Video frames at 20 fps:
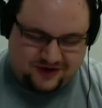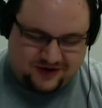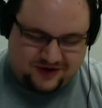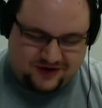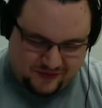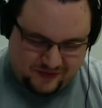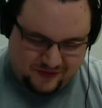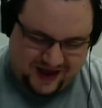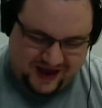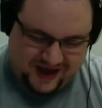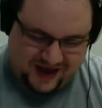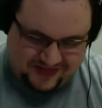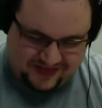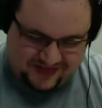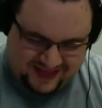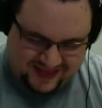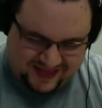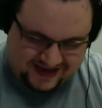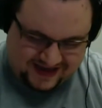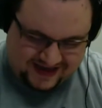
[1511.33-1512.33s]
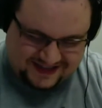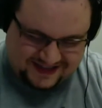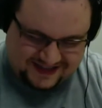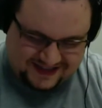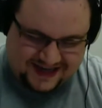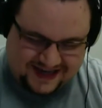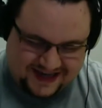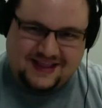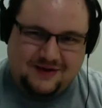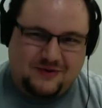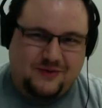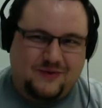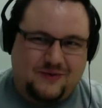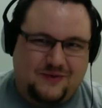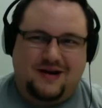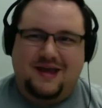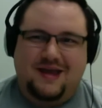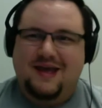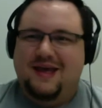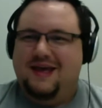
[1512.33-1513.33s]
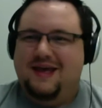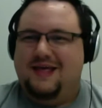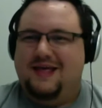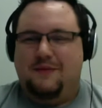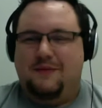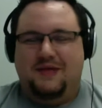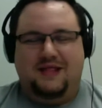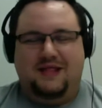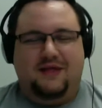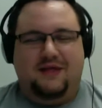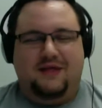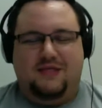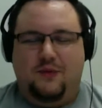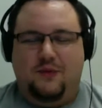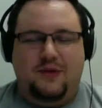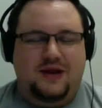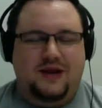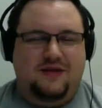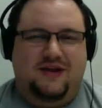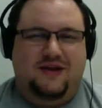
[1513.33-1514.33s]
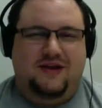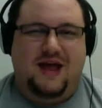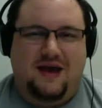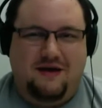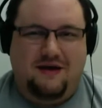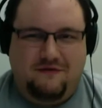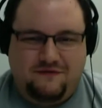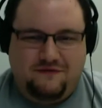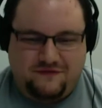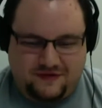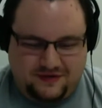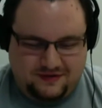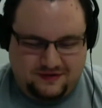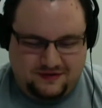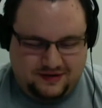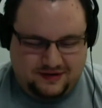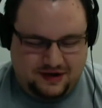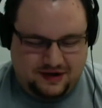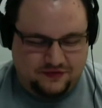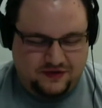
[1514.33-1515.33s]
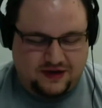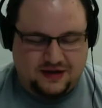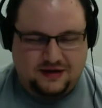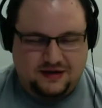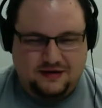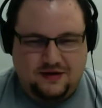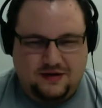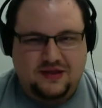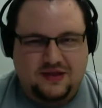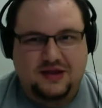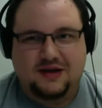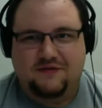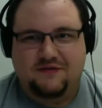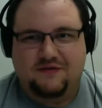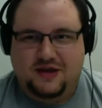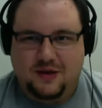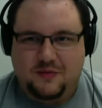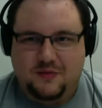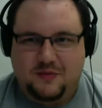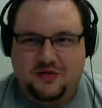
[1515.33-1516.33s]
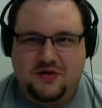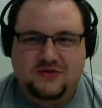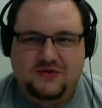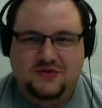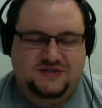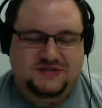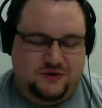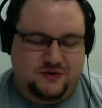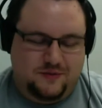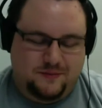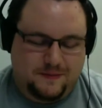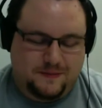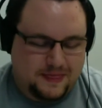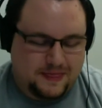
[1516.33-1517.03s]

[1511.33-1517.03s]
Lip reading: way that they said that they would work, I mean, they wouldn't even have nothing could even come close to them.